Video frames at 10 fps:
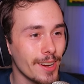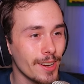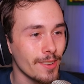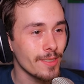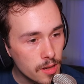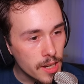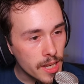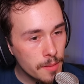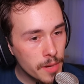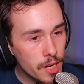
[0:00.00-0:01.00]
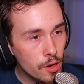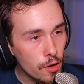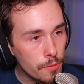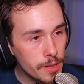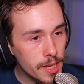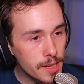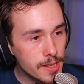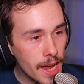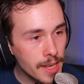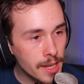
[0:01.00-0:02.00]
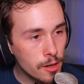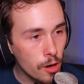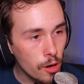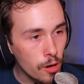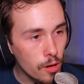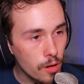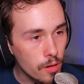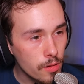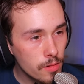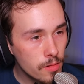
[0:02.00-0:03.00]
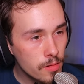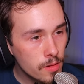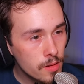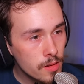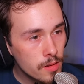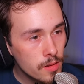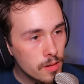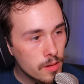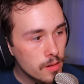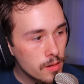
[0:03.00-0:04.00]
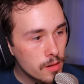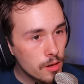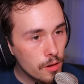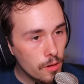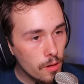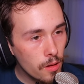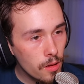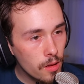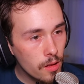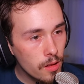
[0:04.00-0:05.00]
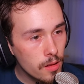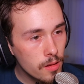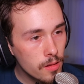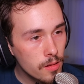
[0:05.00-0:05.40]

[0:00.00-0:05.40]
Oh, can I get my coal, please? I need coal. Coal.